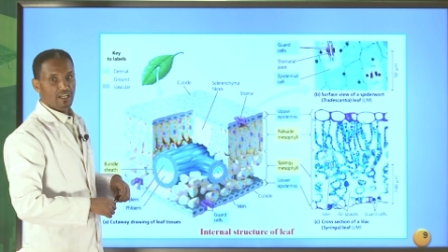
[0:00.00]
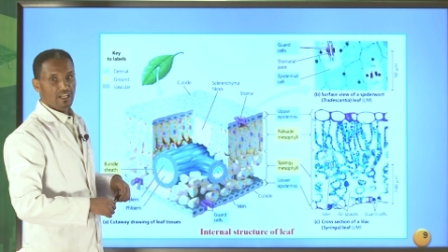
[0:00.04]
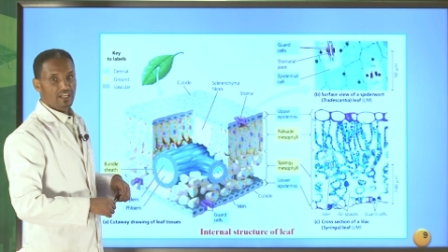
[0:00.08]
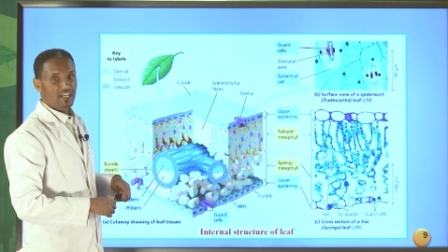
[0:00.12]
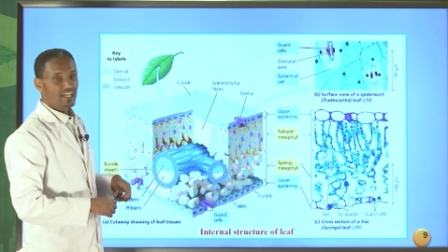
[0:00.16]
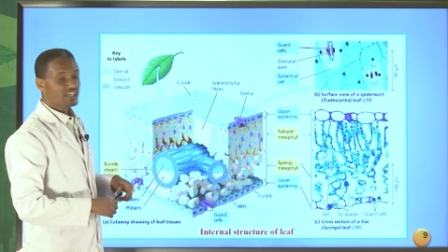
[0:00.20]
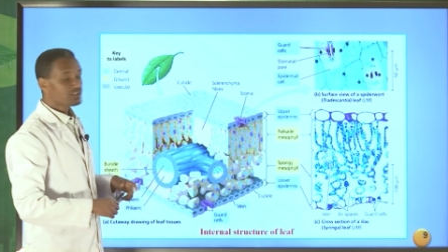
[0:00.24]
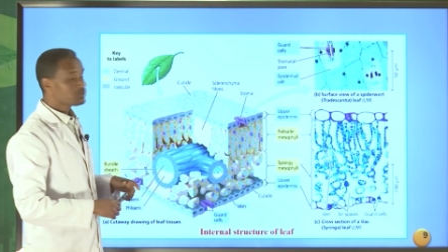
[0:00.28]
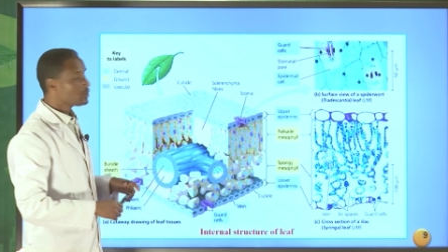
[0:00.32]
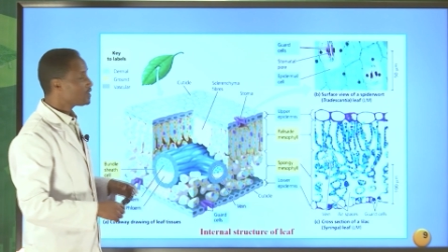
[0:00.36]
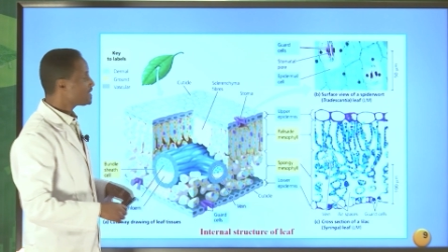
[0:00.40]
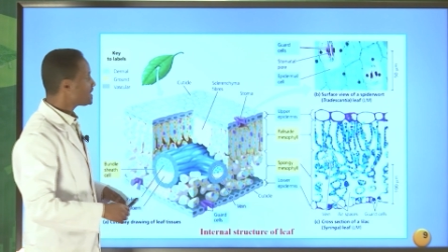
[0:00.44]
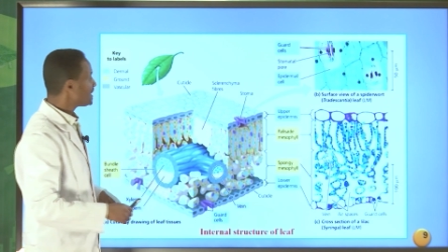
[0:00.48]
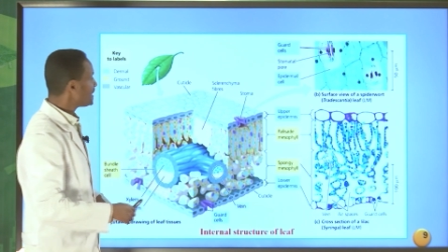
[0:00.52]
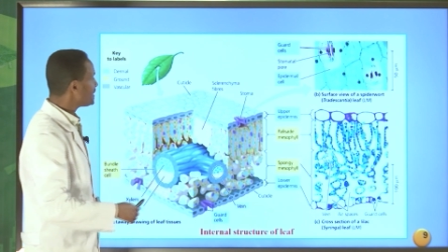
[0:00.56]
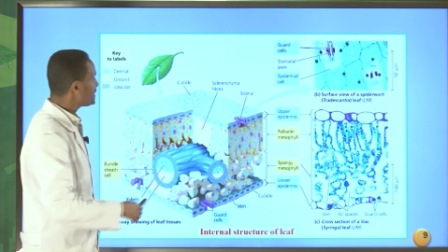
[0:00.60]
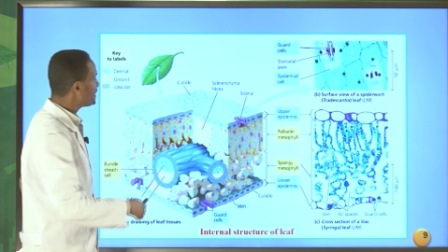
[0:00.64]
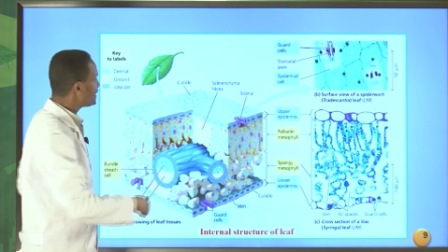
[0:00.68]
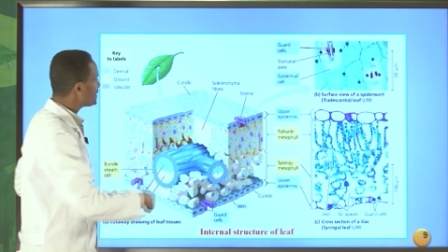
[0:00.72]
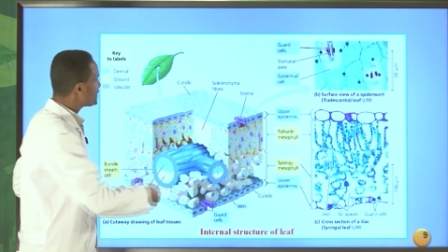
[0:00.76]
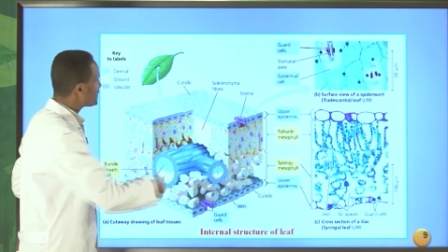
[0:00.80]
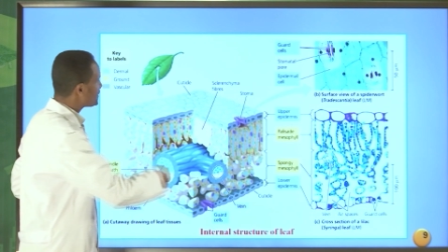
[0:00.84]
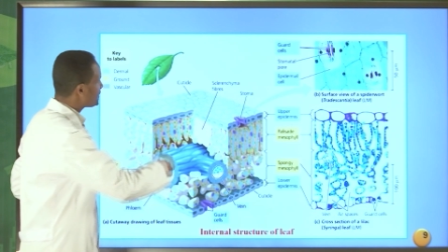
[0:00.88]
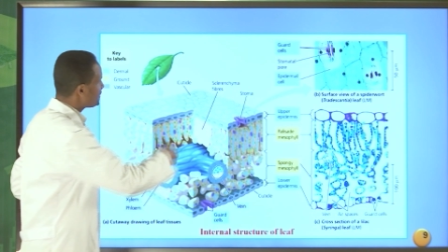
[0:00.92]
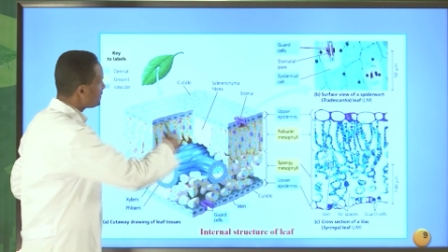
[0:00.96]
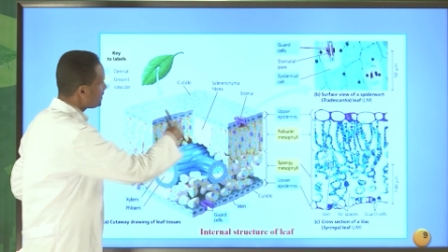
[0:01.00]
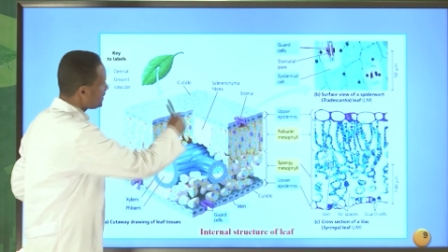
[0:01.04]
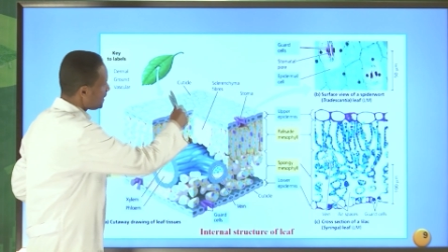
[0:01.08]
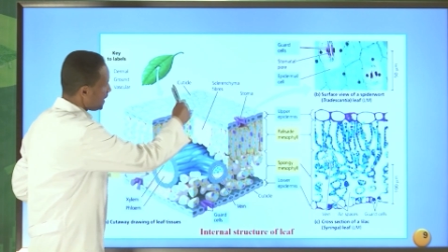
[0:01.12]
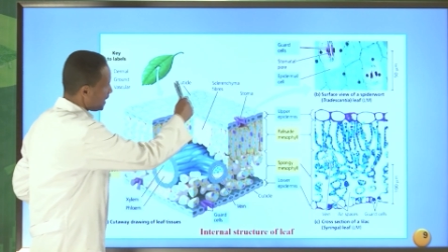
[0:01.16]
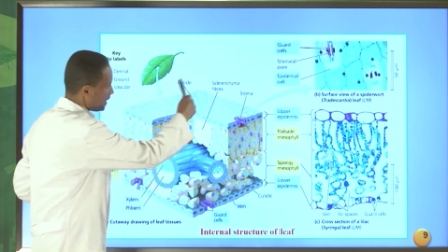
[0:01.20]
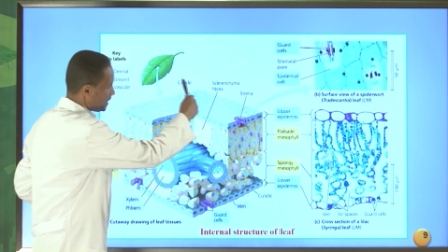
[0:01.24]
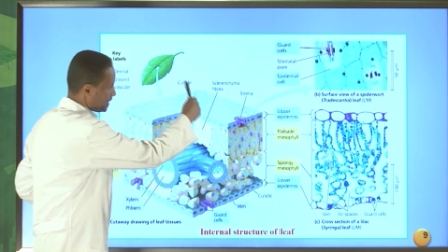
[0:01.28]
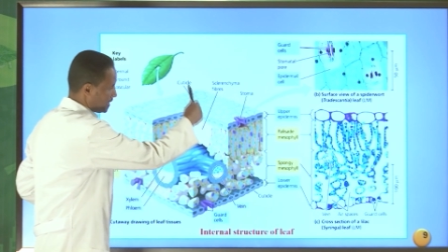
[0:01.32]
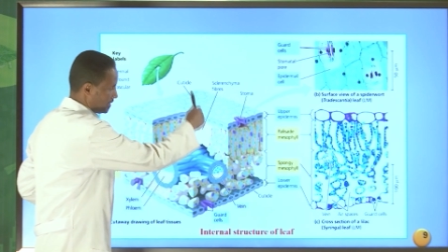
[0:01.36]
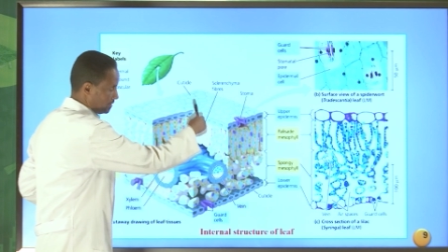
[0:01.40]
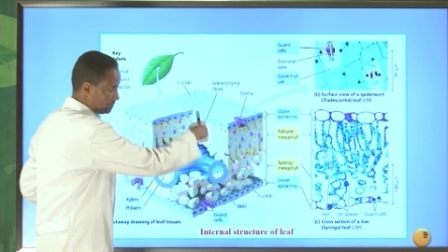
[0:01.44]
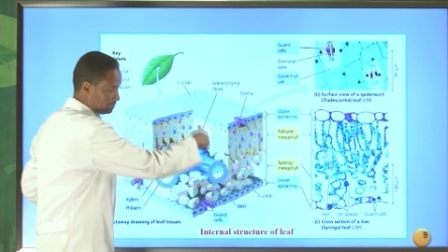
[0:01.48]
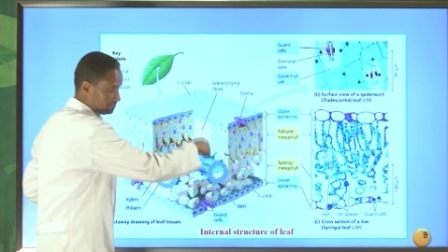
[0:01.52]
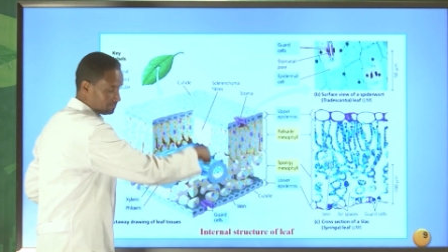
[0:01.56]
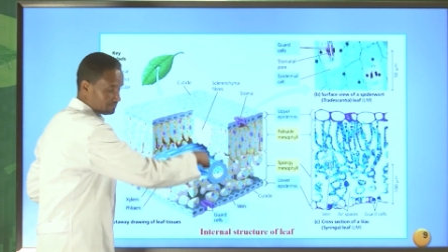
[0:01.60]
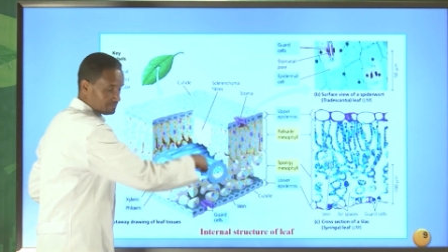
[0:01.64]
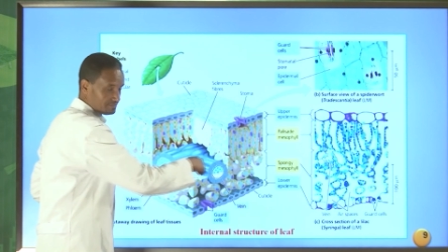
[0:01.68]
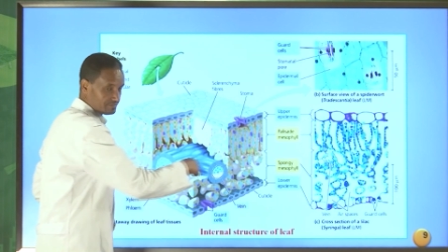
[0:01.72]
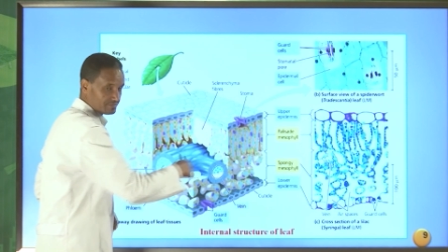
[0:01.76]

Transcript: let me see this diagram.